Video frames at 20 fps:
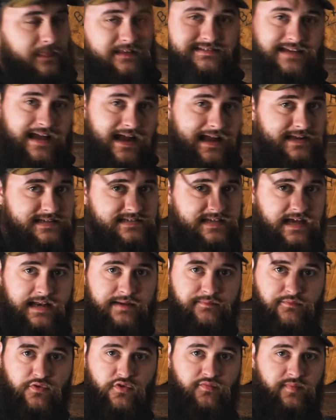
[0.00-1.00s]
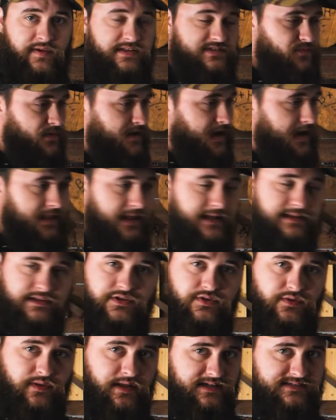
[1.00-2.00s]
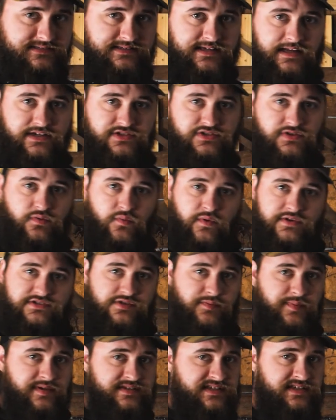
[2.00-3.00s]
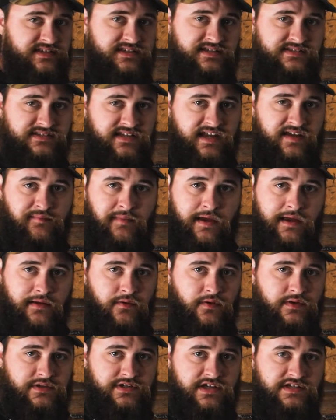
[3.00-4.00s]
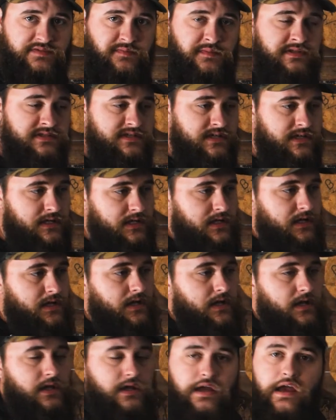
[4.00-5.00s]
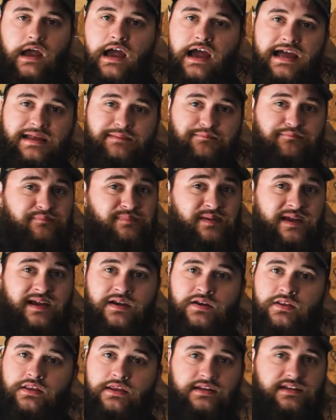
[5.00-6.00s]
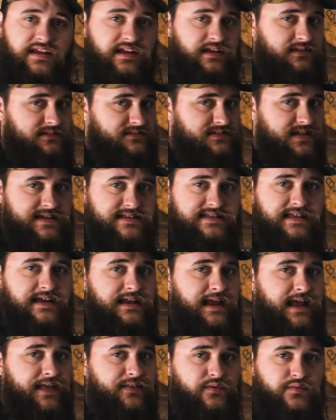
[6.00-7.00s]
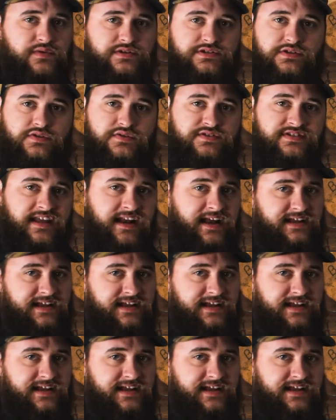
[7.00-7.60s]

Tiny, tiny movements. What I like to do, like I said, I shoot a whisker biscuit. It doesn't have micro adjustments. I barely take that Allen wrench loose and